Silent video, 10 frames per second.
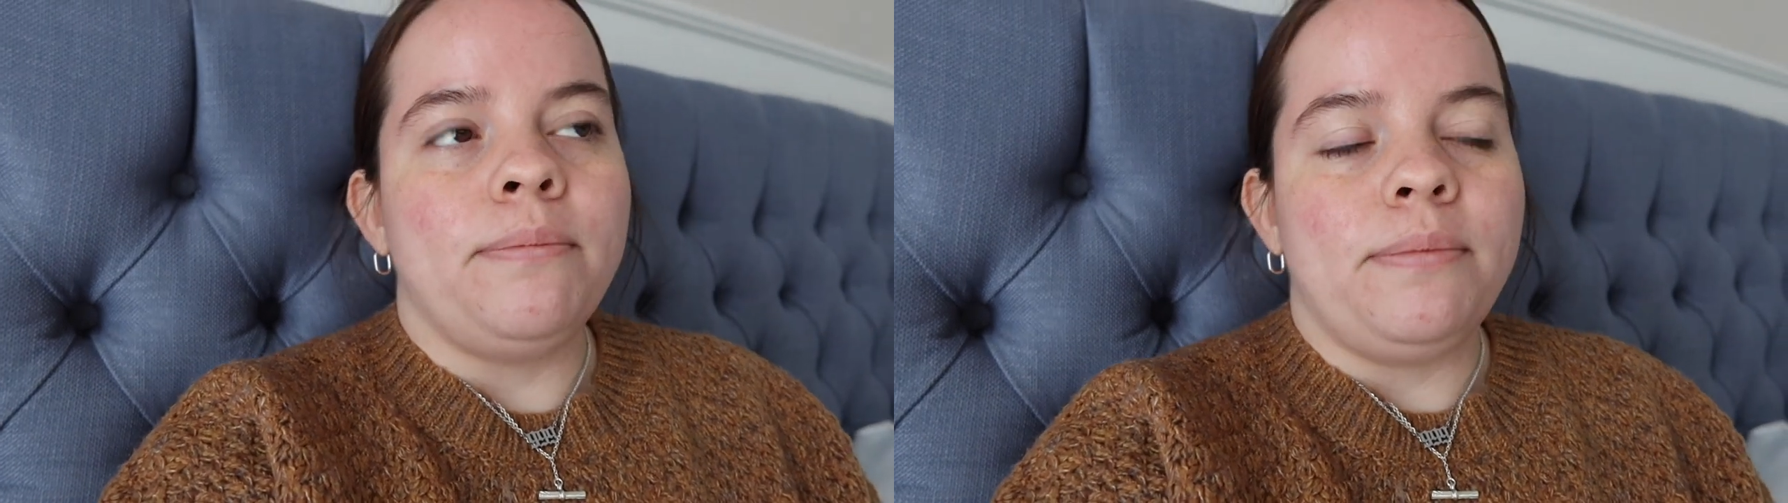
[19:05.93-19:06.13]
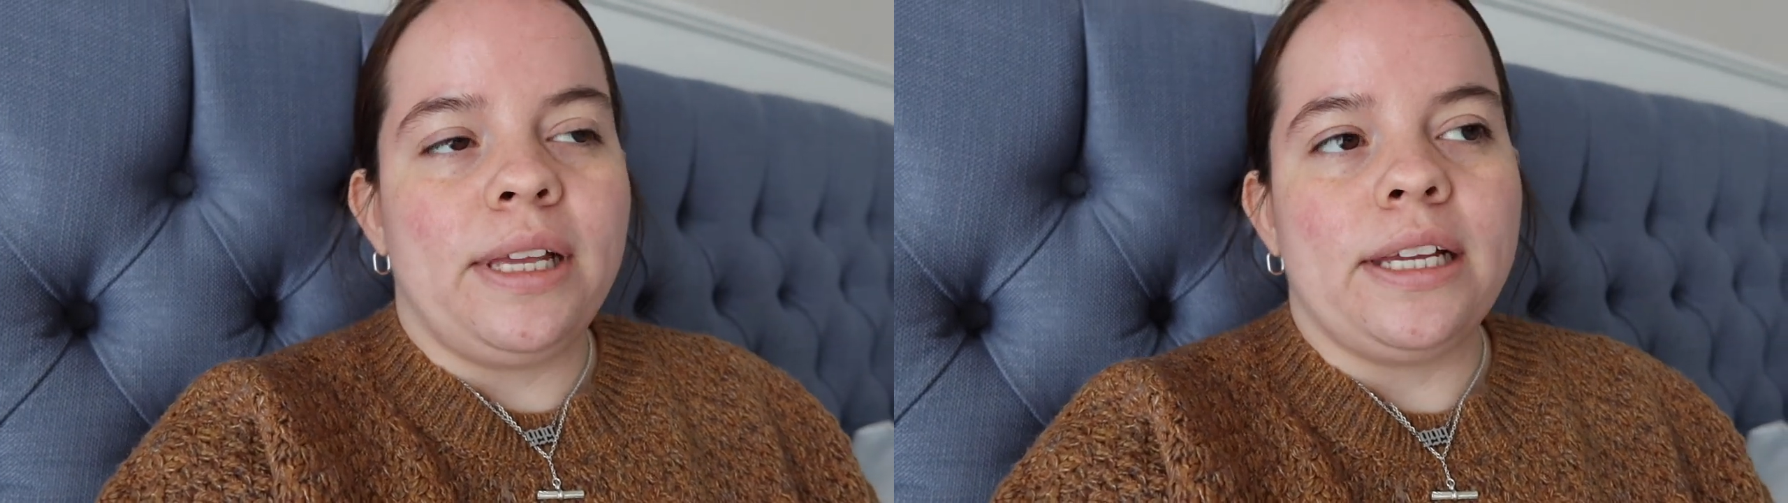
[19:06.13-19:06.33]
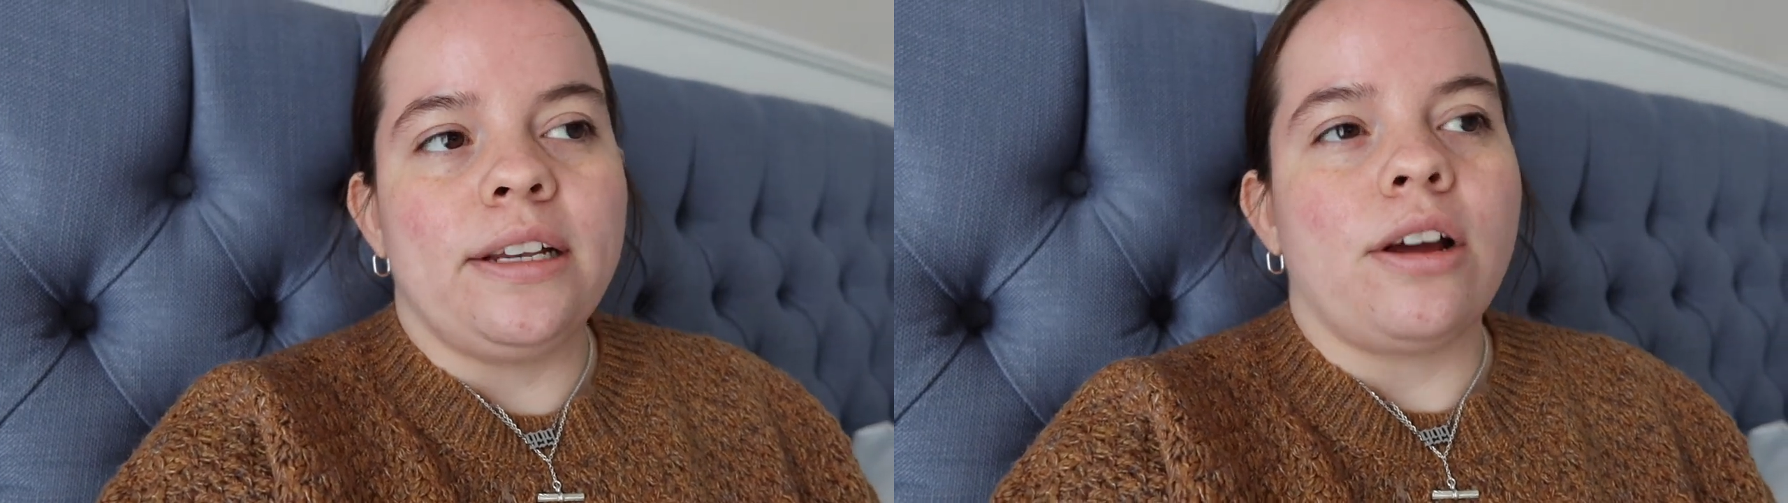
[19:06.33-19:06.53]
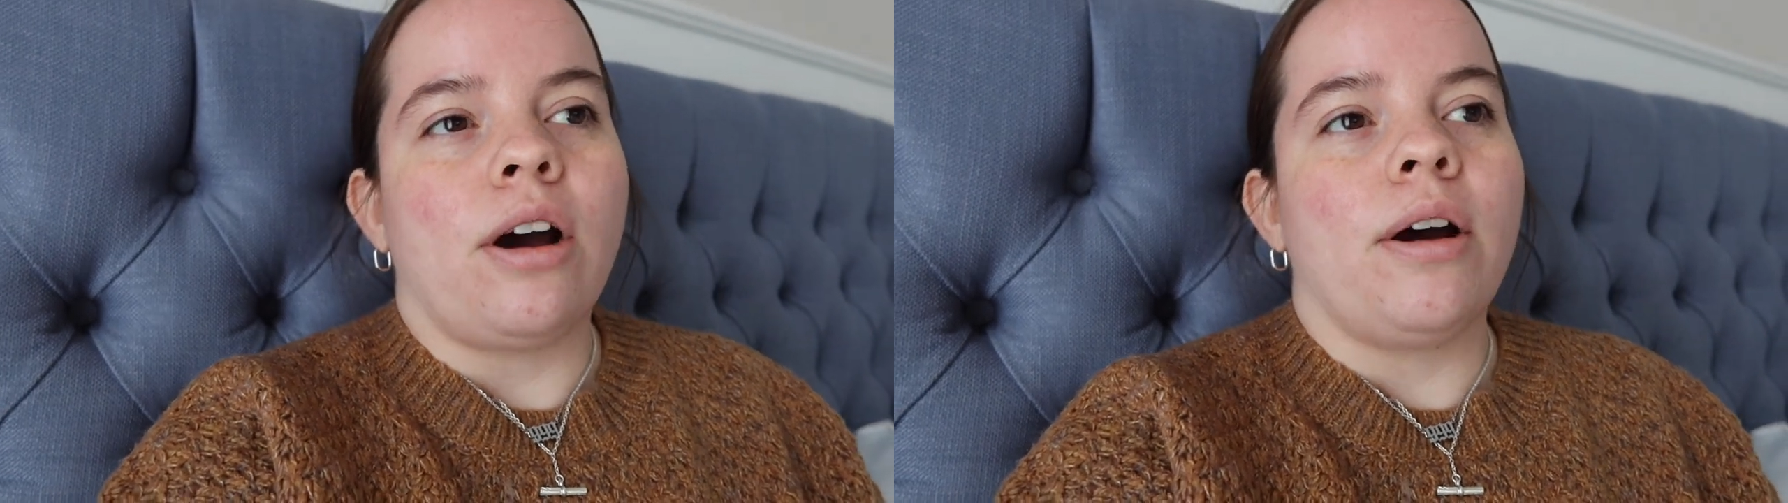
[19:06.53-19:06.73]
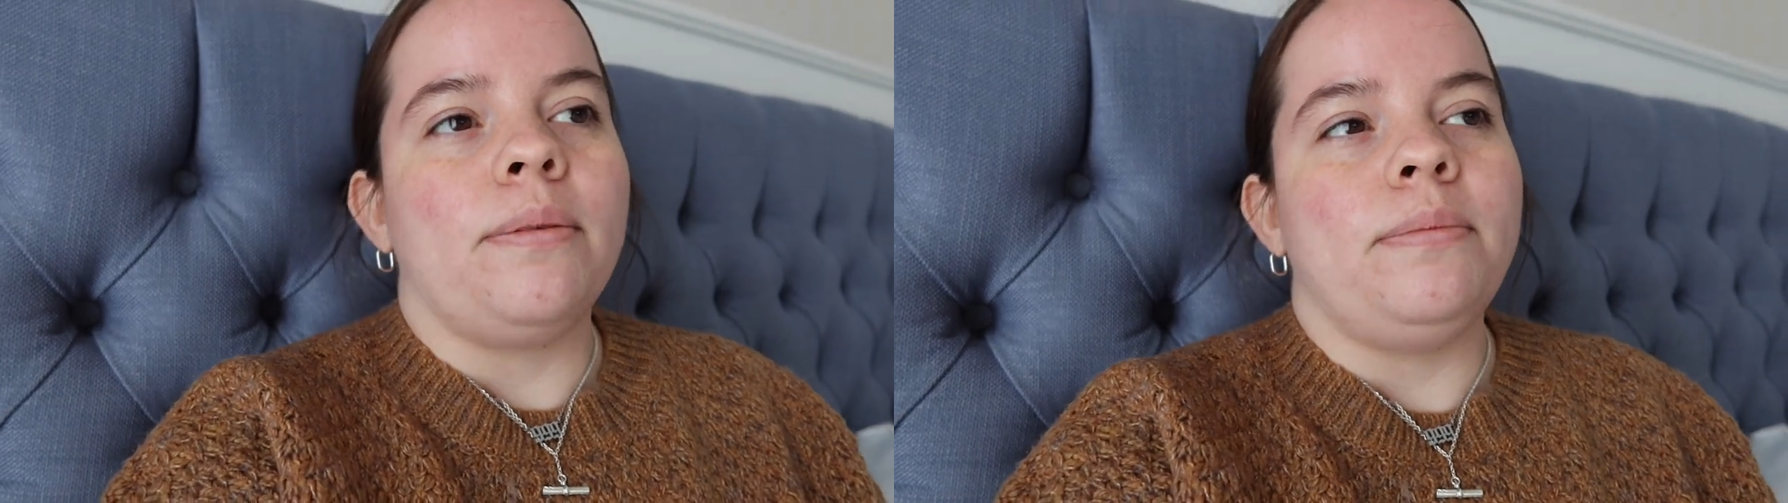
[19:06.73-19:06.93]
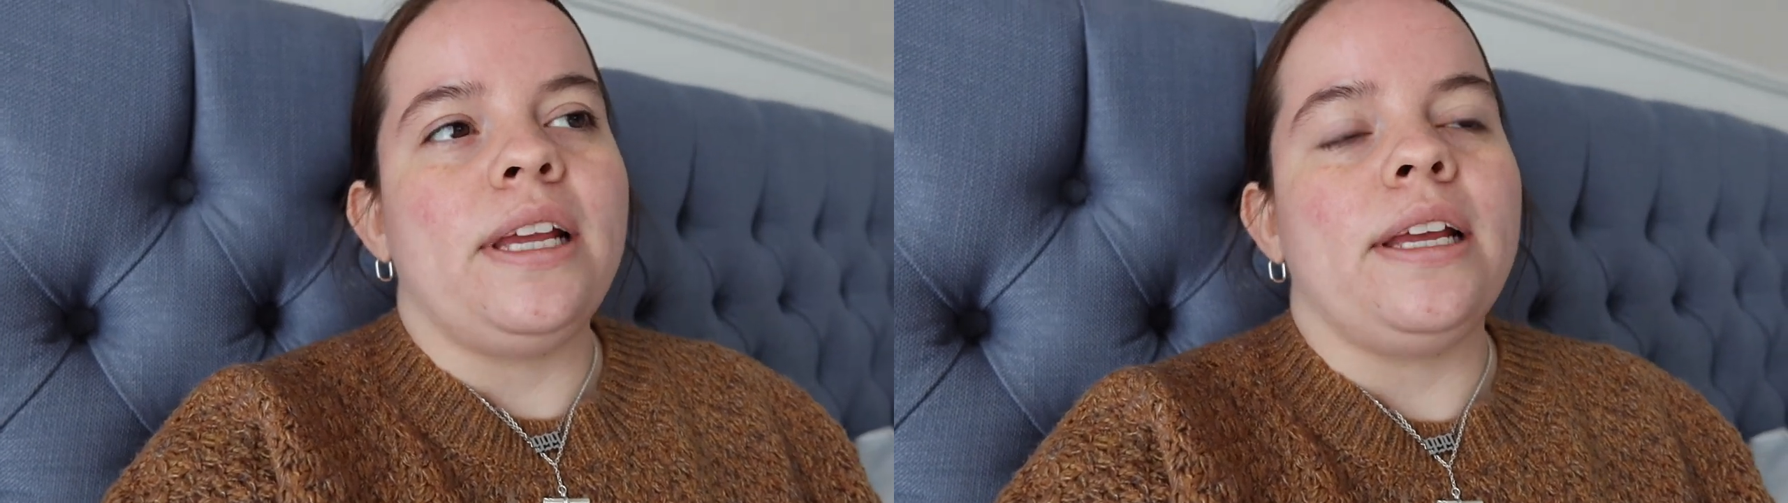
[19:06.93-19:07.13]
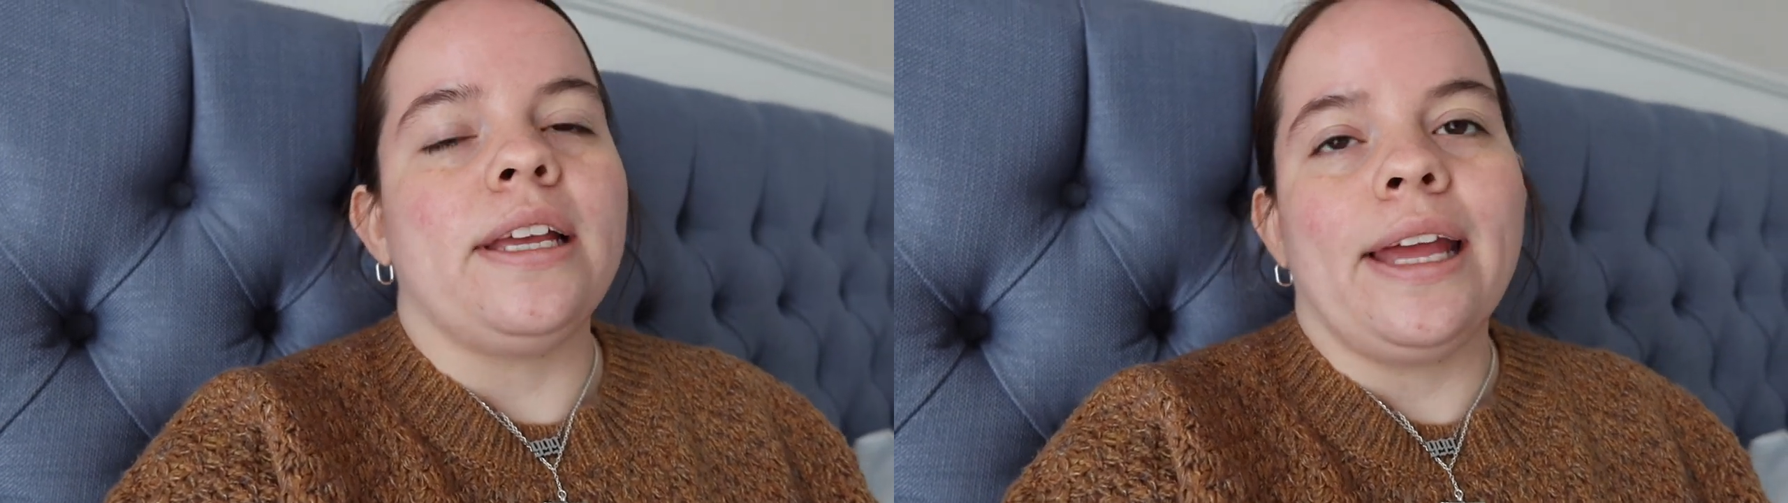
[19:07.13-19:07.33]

me not being